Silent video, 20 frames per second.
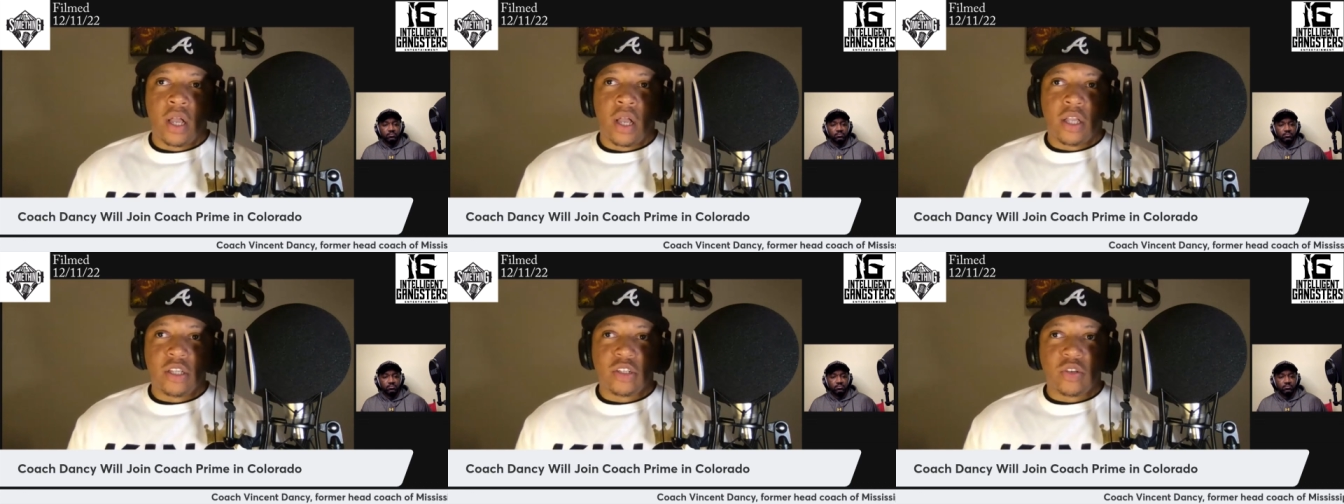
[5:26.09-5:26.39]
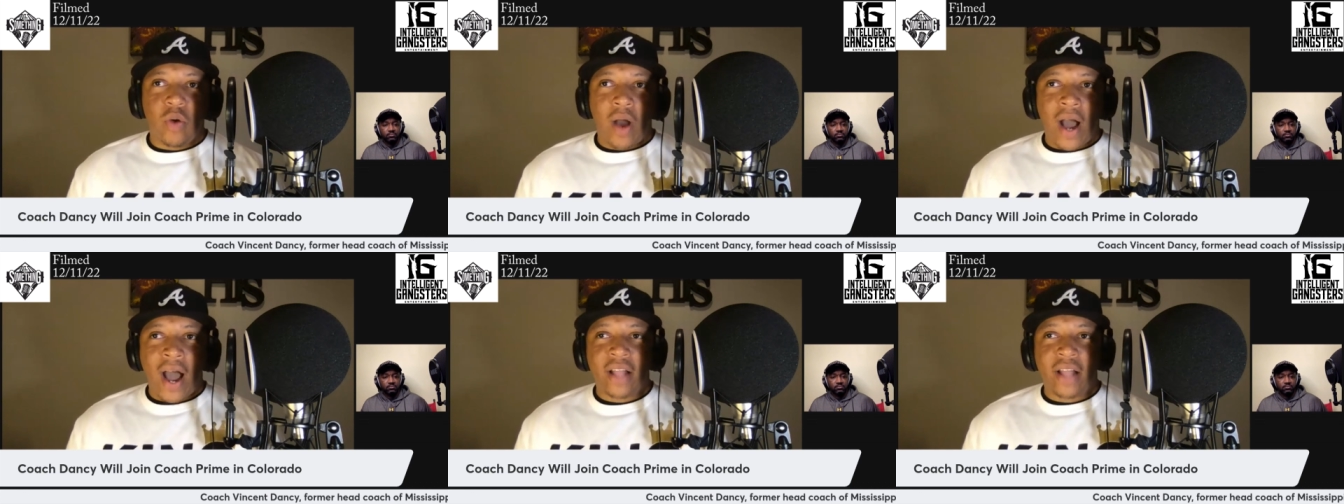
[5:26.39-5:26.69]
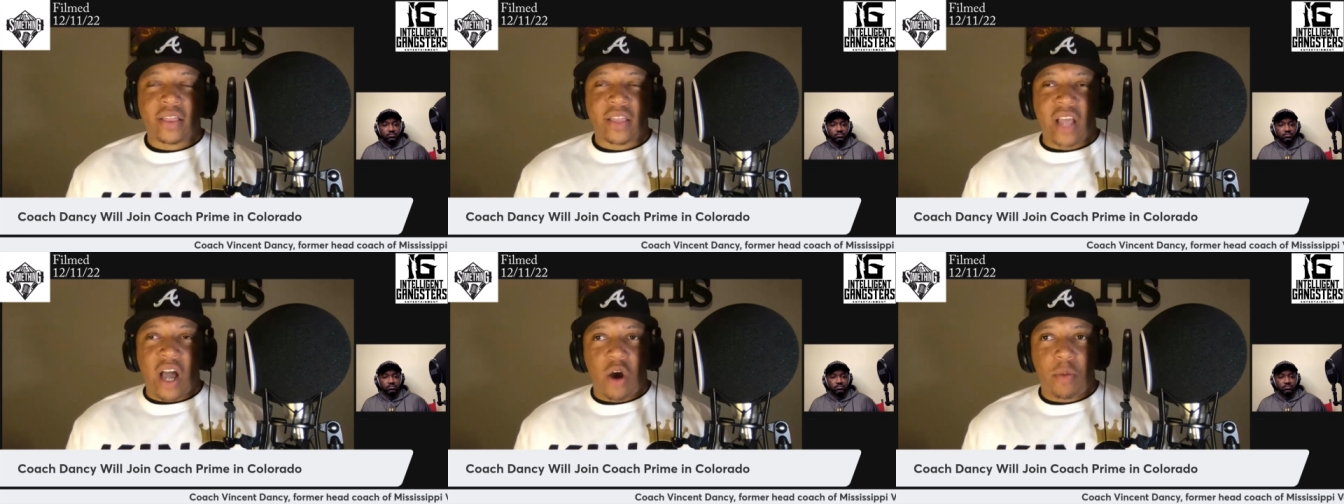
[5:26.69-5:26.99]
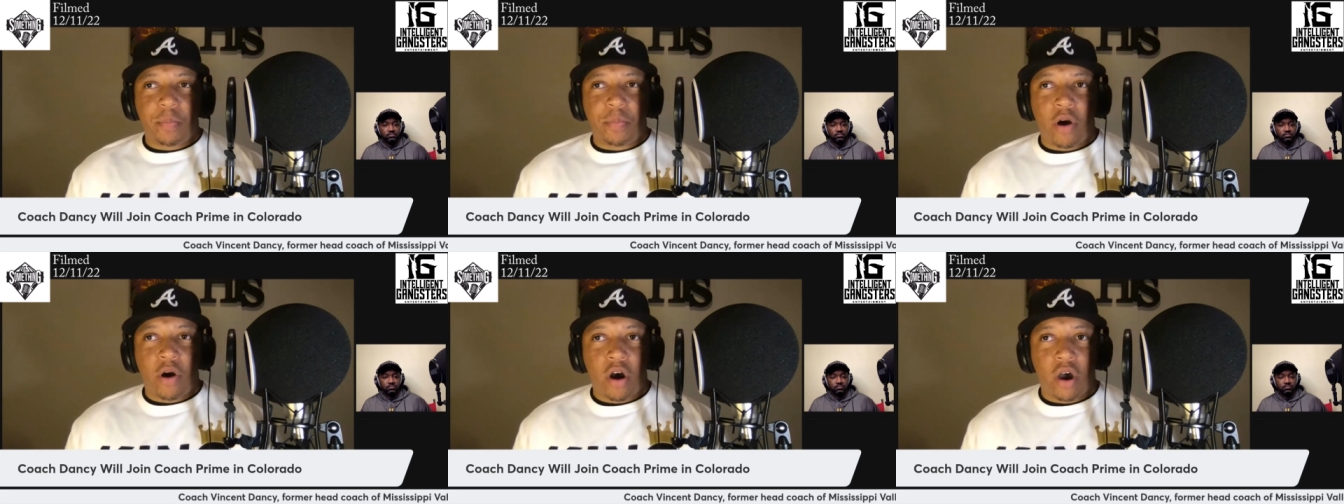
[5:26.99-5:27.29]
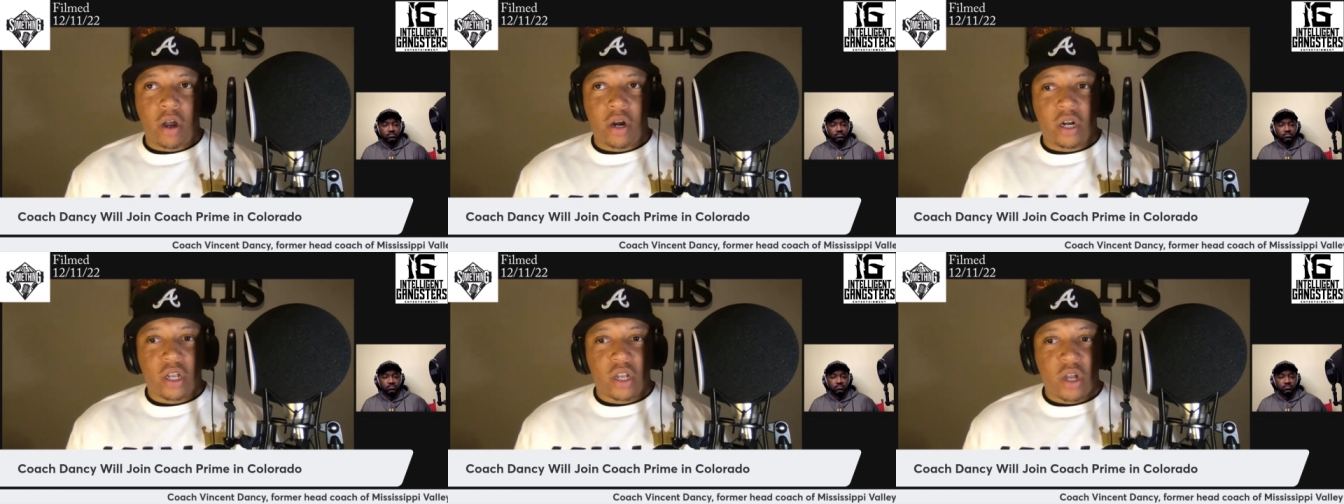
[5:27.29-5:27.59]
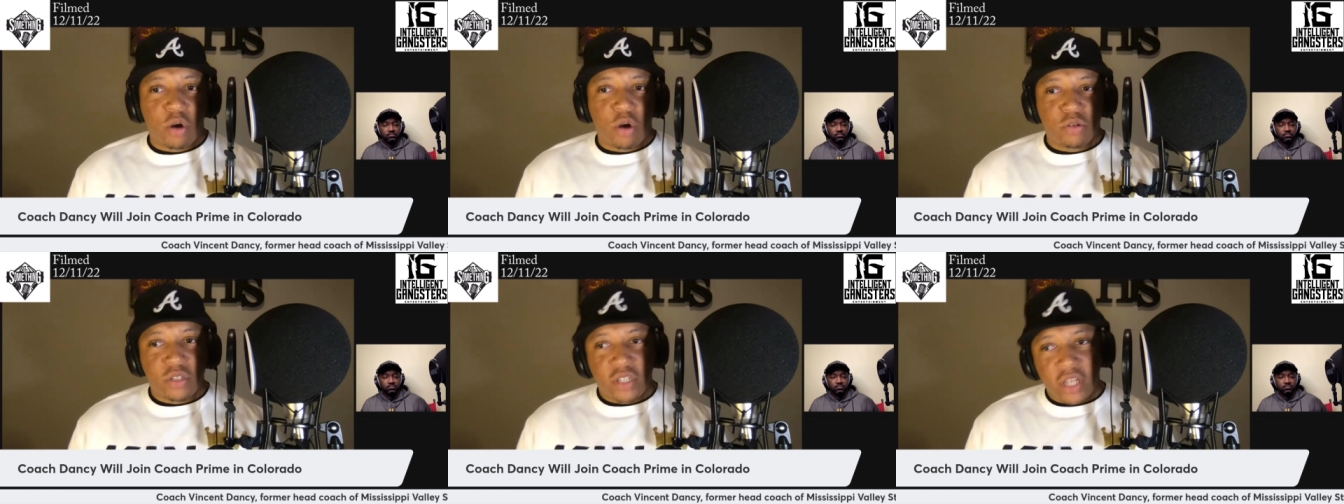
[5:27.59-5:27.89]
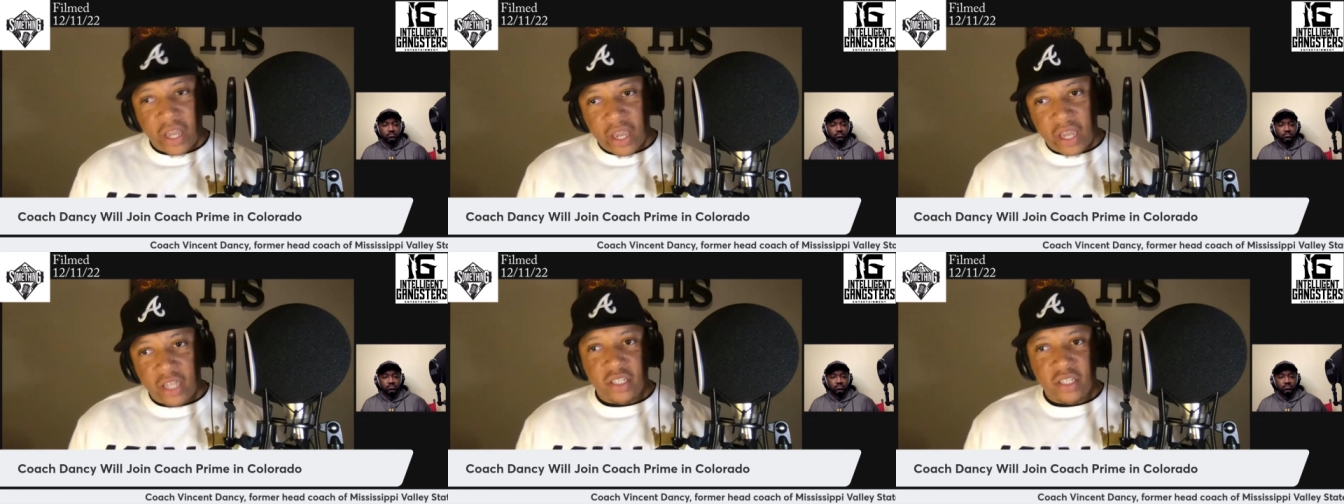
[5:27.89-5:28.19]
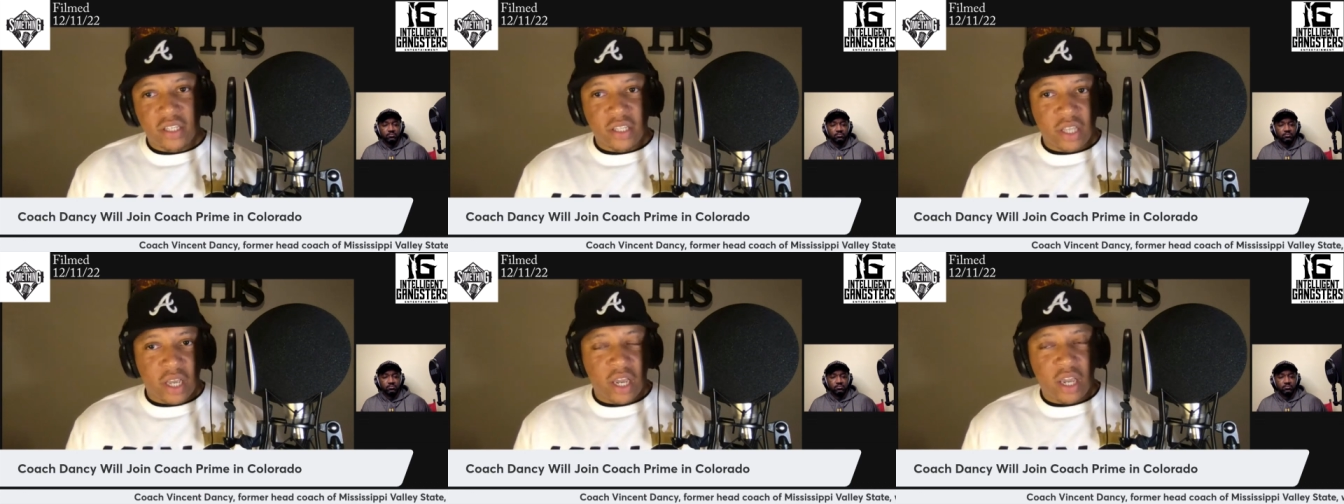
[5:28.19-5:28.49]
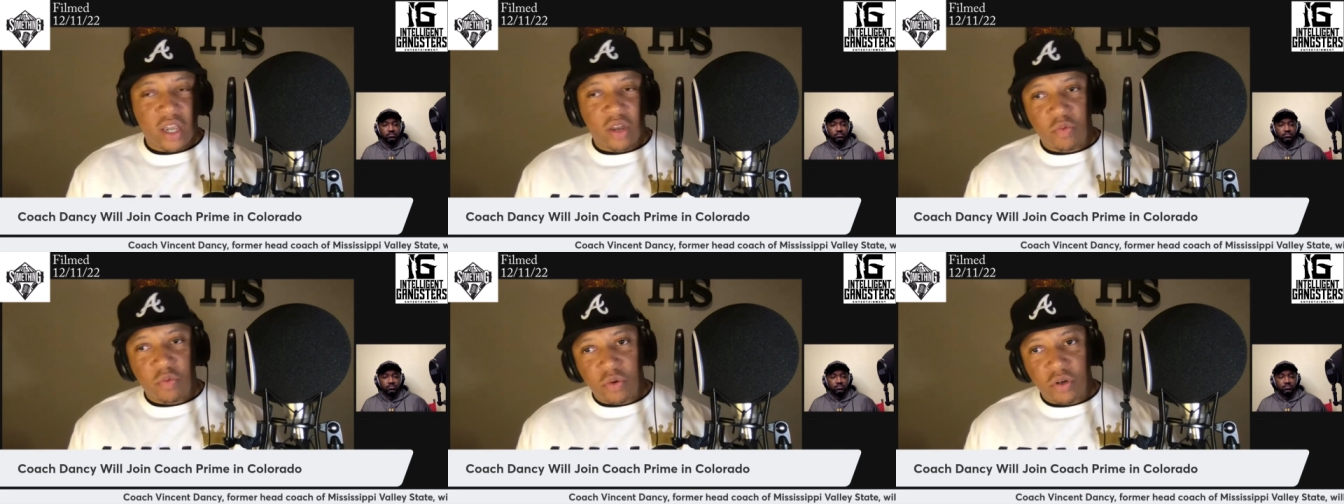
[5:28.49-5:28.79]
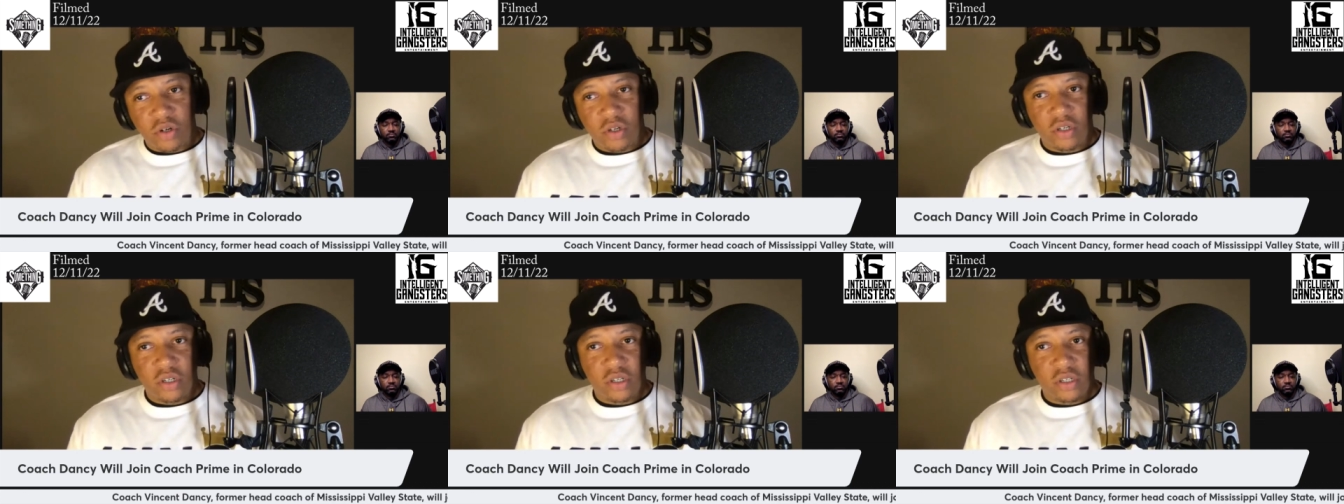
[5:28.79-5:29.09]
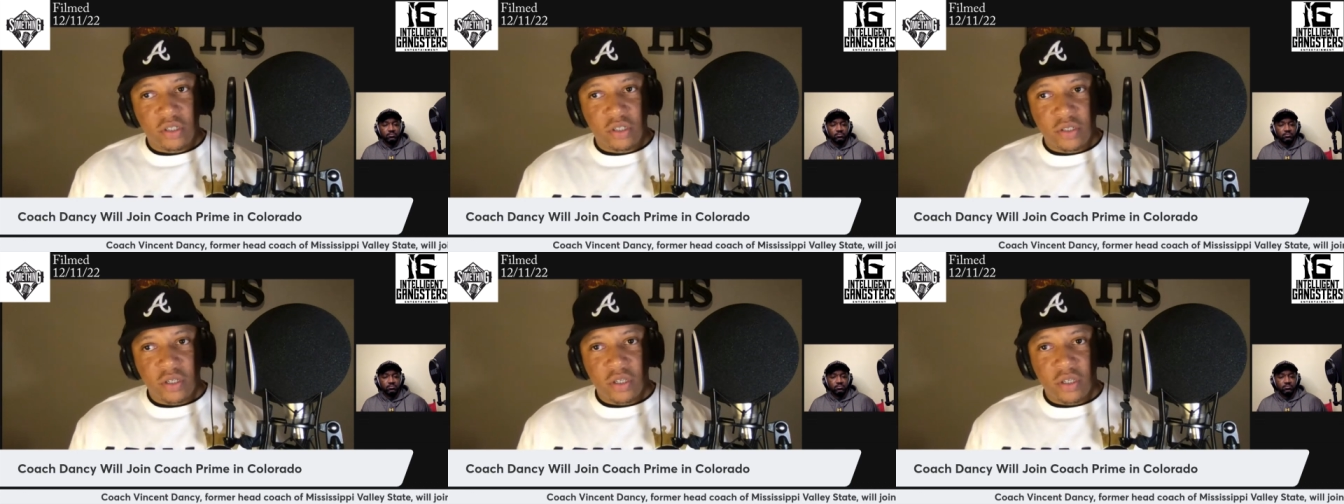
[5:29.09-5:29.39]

So I thought part of the Coach Dancy thing was,